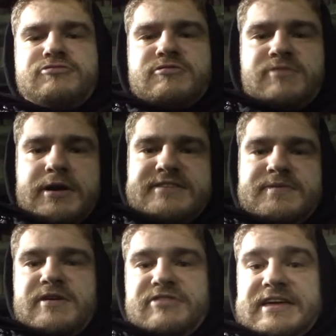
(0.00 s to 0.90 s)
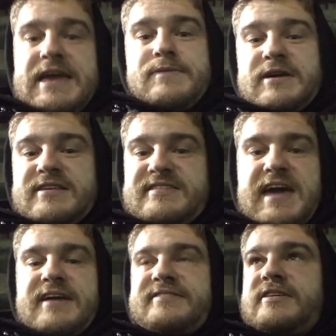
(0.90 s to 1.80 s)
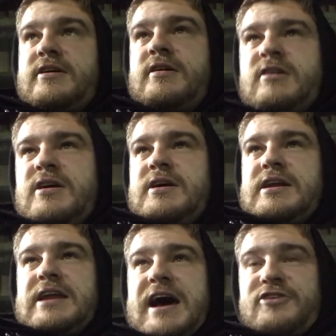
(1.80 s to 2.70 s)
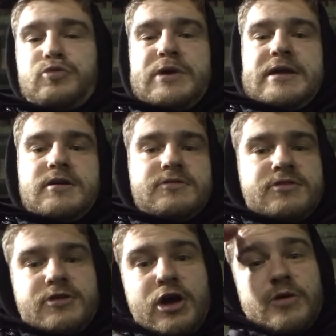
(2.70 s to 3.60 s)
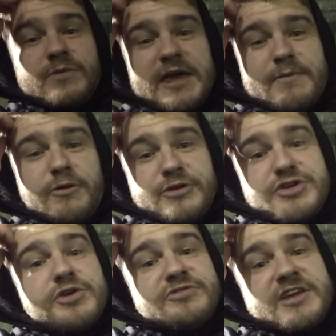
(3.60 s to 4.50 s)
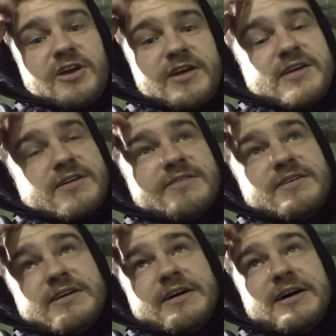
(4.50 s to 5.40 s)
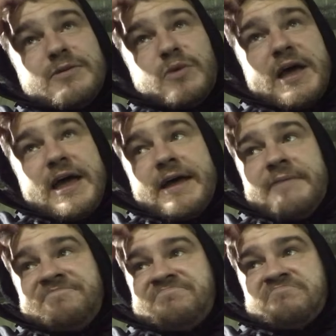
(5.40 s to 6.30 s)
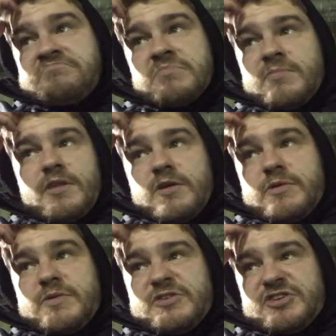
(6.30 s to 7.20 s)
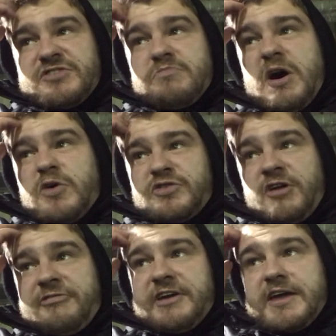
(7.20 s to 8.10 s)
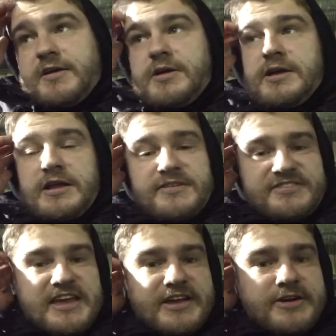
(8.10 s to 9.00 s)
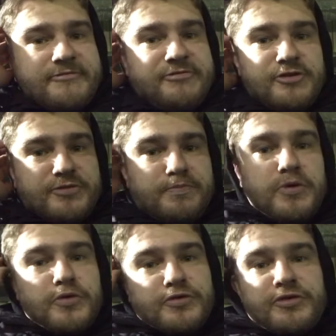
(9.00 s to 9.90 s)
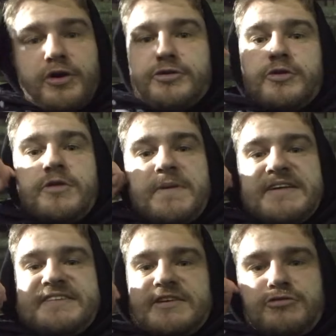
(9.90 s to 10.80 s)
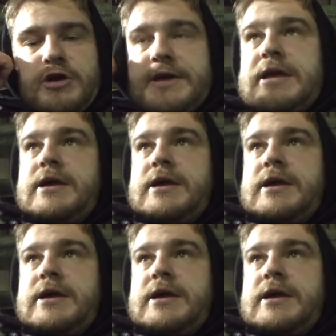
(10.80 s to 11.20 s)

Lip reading: reminds me of the game against Exeter last week, the home game on the Tuesday night, where we were just miles off it. Second and first balls, not doing the basics right.